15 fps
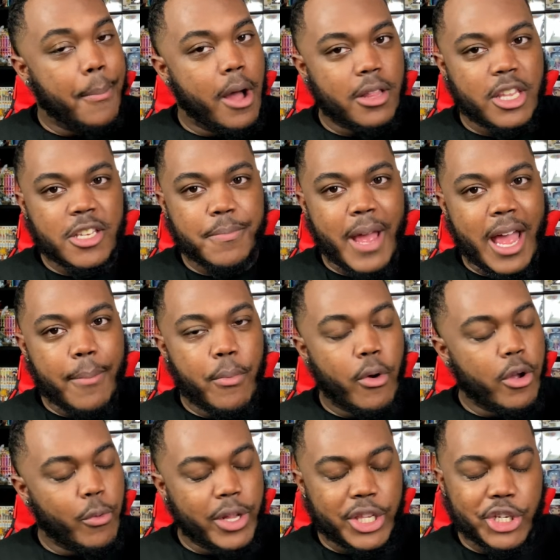bought this bad
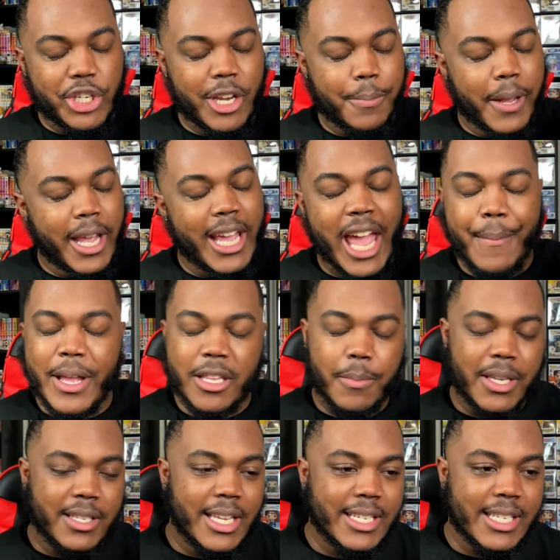boy with the shipping. It came out to
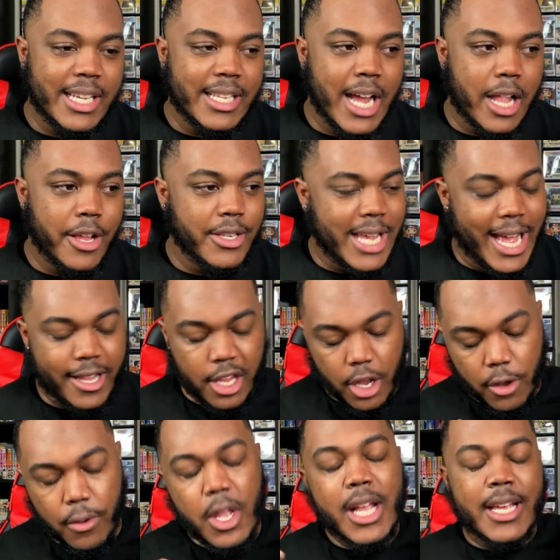be $16. I
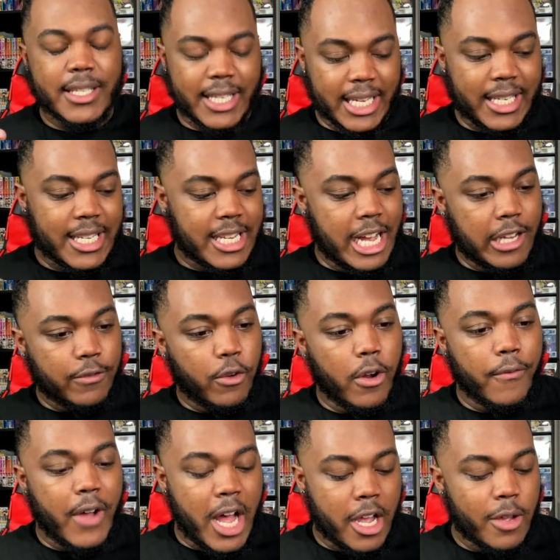know, $16 for a
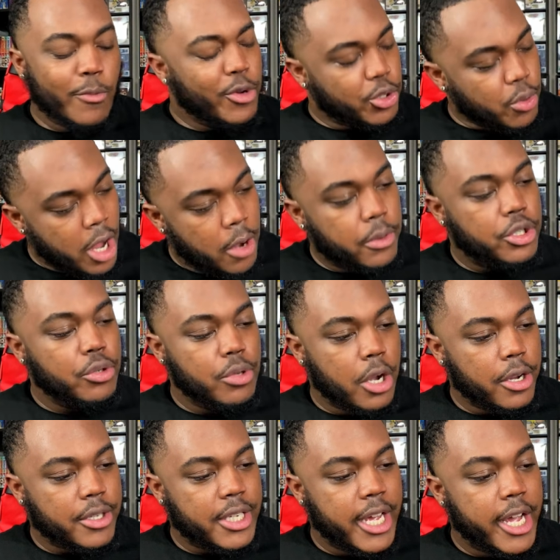volume. What's wrong with you,
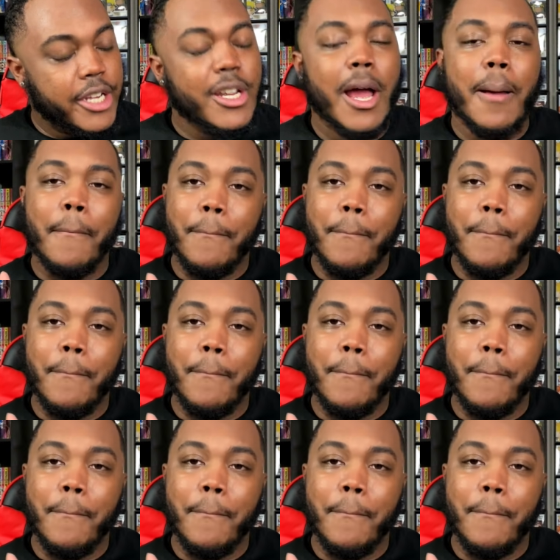Dark Sage?